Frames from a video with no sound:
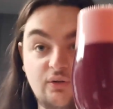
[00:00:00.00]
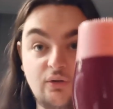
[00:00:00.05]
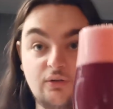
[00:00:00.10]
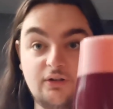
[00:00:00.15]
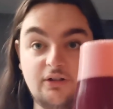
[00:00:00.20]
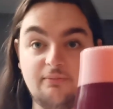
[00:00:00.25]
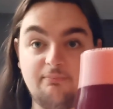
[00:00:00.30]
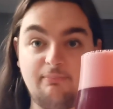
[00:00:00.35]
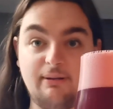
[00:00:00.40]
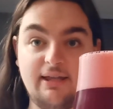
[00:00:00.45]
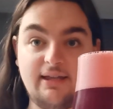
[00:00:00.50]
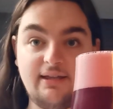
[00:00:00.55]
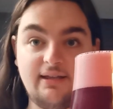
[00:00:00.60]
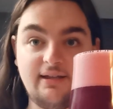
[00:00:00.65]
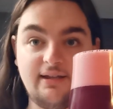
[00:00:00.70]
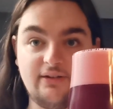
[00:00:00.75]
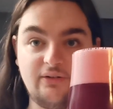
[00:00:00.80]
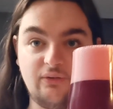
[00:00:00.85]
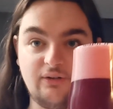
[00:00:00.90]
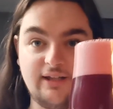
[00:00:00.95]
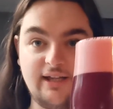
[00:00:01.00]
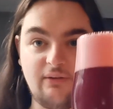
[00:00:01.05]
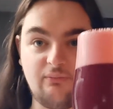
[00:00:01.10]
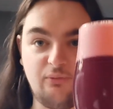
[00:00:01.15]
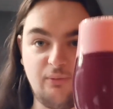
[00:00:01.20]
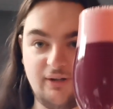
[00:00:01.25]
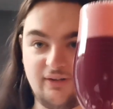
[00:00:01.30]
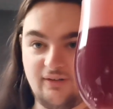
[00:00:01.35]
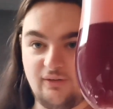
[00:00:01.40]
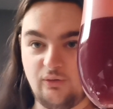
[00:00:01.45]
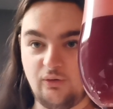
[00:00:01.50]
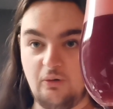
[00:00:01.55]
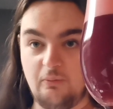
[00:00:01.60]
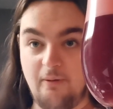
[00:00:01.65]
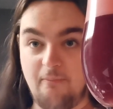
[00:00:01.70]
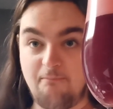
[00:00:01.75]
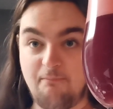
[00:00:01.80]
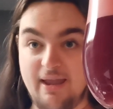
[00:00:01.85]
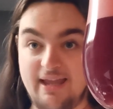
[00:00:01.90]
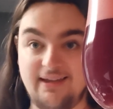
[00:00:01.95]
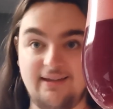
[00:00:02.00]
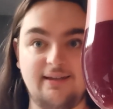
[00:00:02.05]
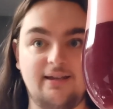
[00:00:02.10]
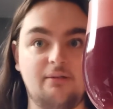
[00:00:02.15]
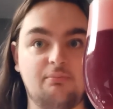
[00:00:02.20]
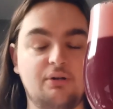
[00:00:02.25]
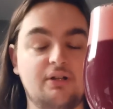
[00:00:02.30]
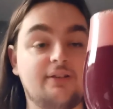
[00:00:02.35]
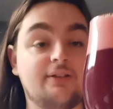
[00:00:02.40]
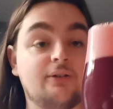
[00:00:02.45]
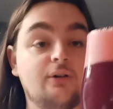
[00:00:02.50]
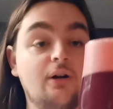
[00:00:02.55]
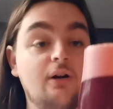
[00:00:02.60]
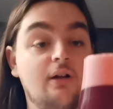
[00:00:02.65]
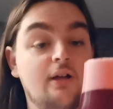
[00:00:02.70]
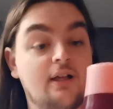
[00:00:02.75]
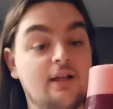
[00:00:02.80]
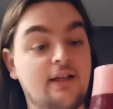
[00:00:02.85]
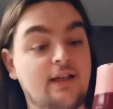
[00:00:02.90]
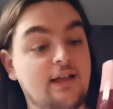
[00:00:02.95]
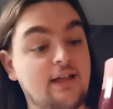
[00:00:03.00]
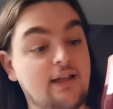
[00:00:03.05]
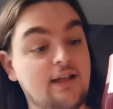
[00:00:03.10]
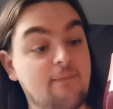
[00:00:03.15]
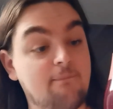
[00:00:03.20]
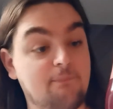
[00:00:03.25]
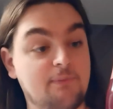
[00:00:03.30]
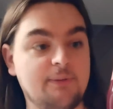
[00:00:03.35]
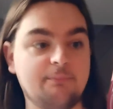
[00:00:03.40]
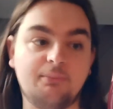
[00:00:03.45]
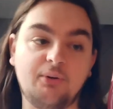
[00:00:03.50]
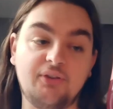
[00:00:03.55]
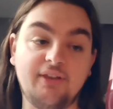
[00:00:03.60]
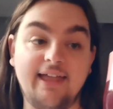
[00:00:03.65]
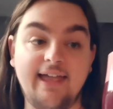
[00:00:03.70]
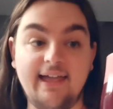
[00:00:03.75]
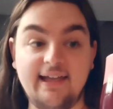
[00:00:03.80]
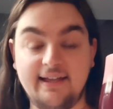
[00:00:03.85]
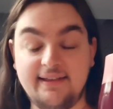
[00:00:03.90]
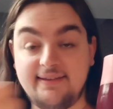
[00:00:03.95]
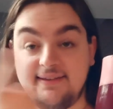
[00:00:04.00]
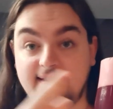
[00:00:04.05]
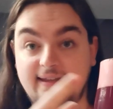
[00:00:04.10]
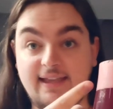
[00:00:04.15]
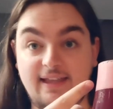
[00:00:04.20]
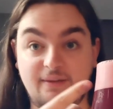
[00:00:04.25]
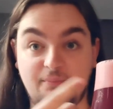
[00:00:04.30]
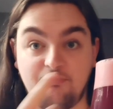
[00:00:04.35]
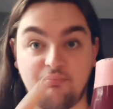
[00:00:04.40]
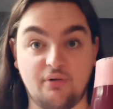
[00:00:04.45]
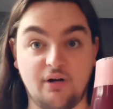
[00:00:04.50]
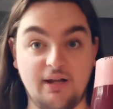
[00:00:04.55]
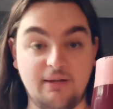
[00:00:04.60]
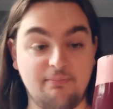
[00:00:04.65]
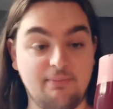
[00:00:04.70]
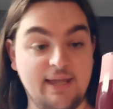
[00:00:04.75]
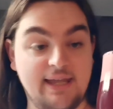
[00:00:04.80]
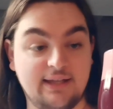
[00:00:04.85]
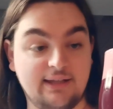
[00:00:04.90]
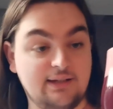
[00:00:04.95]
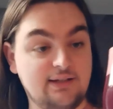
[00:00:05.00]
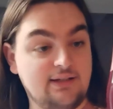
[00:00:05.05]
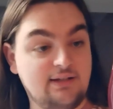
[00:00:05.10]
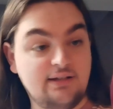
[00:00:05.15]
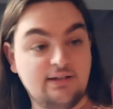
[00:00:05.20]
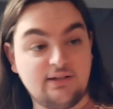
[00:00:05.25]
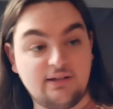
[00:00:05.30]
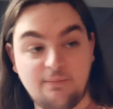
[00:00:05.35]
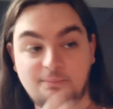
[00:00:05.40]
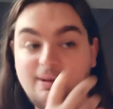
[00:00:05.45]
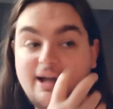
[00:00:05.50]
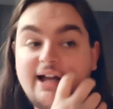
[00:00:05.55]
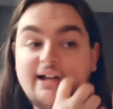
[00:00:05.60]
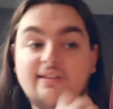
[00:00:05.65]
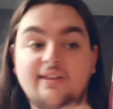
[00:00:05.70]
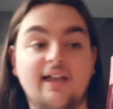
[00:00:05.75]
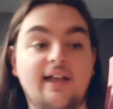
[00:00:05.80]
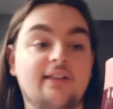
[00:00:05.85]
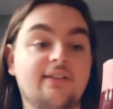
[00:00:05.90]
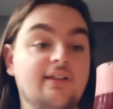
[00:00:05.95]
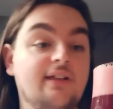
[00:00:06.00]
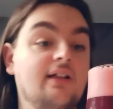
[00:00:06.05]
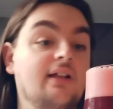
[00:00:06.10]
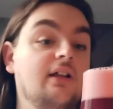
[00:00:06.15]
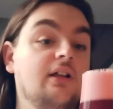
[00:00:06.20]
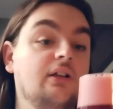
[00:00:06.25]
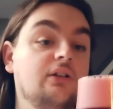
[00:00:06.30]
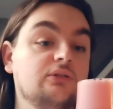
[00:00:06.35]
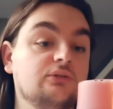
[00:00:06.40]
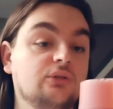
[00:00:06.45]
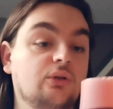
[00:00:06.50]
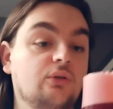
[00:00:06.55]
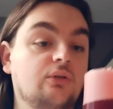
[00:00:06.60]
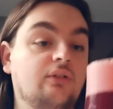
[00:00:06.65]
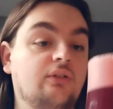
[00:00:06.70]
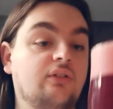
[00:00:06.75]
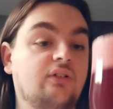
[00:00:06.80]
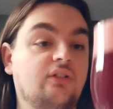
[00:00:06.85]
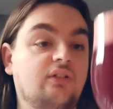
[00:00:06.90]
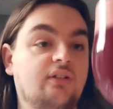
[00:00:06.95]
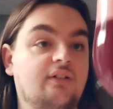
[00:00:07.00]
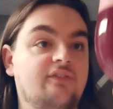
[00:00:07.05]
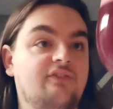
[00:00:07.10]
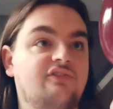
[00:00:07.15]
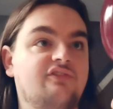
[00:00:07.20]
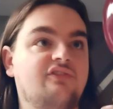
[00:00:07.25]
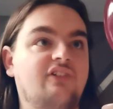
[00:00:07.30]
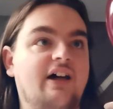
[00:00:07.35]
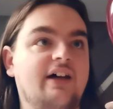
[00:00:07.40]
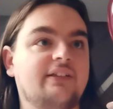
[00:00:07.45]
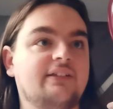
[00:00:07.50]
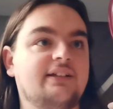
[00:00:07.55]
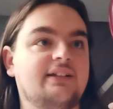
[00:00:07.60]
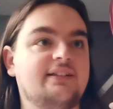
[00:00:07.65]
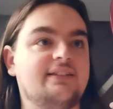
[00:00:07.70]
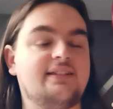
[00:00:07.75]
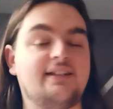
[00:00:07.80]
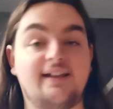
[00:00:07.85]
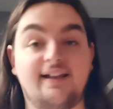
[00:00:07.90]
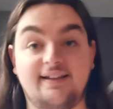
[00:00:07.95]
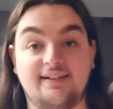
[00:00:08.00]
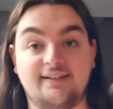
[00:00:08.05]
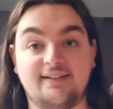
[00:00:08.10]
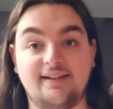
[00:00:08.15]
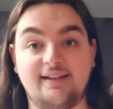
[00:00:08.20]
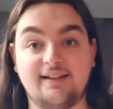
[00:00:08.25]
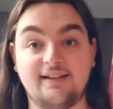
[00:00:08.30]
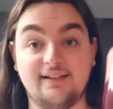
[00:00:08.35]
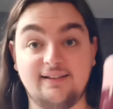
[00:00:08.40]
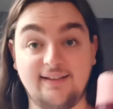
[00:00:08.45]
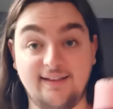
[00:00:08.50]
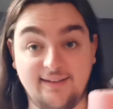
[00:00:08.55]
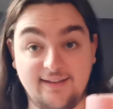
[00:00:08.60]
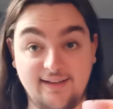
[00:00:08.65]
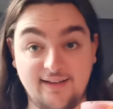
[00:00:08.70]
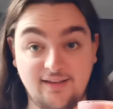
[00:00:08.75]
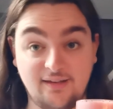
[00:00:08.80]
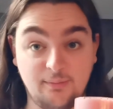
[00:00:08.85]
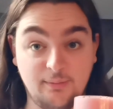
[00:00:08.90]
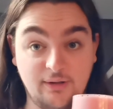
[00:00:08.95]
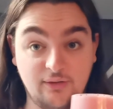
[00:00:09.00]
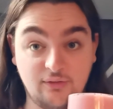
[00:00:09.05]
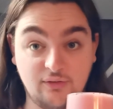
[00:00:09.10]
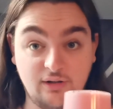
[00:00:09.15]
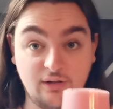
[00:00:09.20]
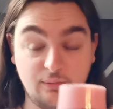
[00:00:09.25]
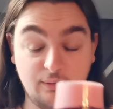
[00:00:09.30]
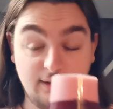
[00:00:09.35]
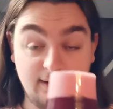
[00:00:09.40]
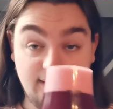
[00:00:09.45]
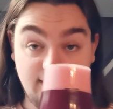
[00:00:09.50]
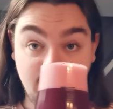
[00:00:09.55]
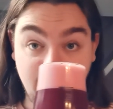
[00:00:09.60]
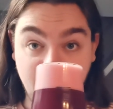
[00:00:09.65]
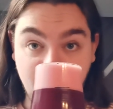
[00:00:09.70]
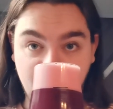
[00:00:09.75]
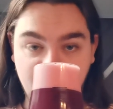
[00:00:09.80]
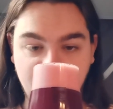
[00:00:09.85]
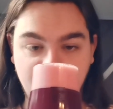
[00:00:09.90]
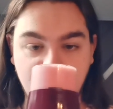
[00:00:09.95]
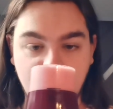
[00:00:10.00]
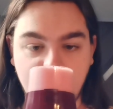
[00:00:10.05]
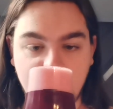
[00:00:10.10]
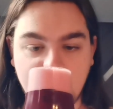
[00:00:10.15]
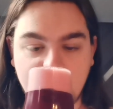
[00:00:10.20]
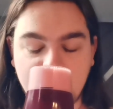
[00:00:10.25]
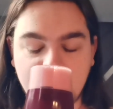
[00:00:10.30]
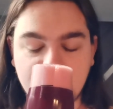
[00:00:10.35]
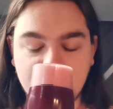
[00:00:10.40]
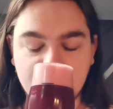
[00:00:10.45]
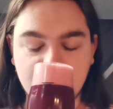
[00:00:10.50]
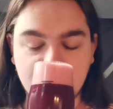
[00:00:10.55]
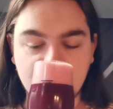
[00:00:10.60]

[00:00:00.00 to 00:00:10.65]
coloured beer. I know the camera makes it look a bit pinker, but it's not. But the head is bright pink. Compact head. Looks fantastic. Let's get a smell, shall we? So here we go.